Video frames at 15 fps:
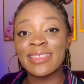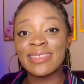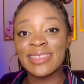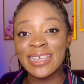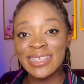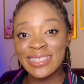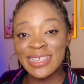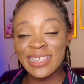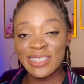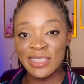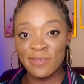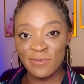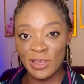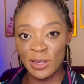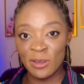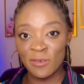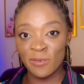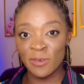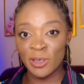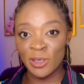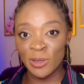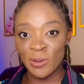this is the video
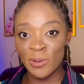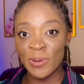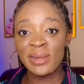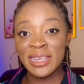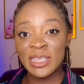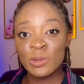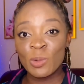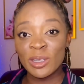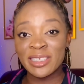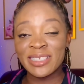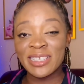for you. Please watch